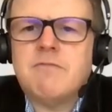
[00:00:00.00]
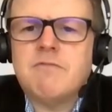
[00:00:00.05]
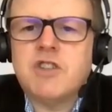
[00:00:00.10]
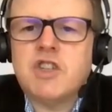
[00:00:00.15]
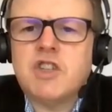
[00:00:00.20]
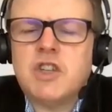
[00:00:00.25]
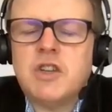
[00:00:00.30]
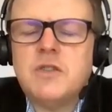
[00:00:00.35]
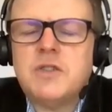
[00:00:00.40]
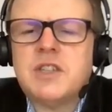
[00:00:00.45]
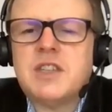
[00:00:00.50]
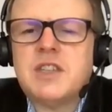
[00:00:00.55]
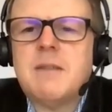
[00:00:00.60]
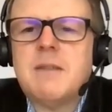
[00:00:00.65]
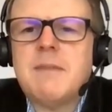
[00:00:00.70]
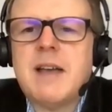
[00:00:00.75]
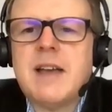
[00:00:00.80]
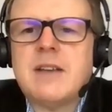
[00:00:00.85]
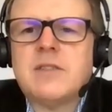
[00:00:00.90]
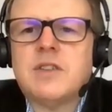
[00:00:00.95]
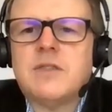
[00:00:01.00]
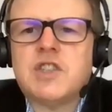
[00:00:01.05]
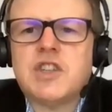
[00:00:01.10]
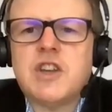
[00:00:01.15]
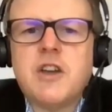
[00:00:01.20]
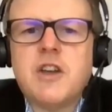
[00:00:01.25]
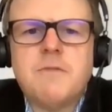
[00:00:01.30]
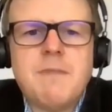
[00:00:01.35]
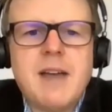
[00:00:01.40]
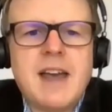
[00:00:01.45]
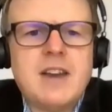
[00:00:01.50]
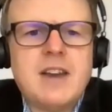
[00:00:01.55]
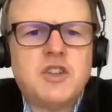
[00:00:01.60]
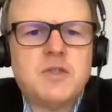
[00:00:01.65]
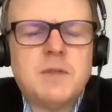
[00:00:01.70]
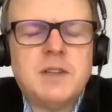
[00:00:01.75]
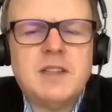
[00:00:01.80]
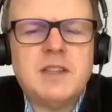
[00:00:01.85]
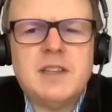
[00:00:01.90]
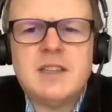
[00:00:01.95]
reduce the amount of snow
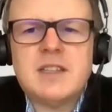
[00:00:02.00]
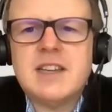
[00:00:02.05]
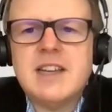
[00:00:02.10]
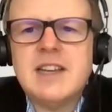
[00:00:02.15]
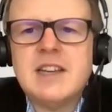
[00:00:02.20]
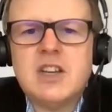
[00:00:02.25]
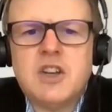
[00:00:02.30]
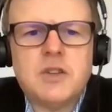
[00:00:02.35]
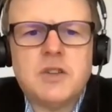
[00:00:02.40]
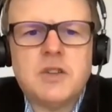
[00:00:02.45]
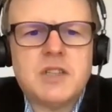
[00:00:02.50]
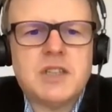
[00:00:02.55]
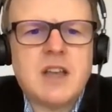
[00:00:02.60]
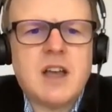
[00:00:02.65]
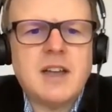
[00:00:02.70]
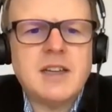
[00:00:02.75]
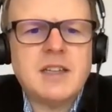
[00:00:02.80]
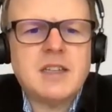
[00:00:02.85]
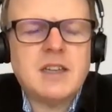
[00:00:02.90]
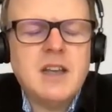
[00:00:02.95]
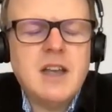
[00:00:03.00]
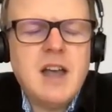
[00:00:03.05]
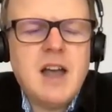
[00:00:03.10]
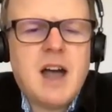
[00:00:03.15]
management that's needed on site,